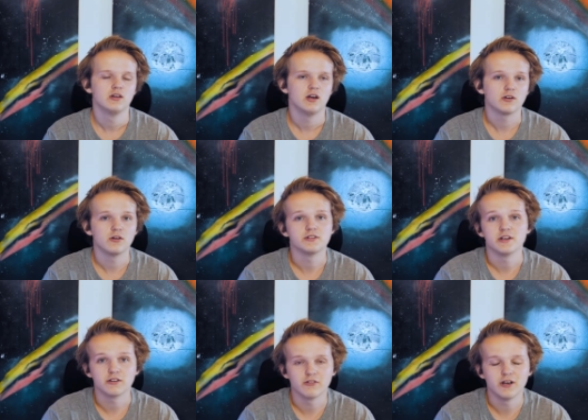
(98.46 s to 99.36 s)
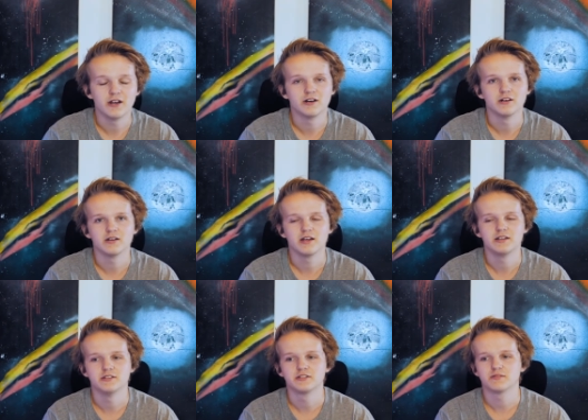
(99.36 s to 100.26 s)
a content creator
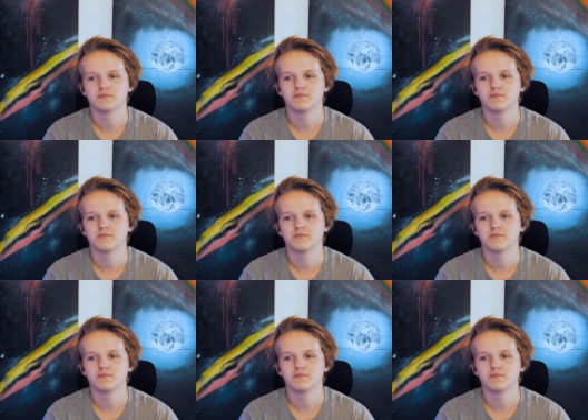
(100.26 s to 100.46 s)
is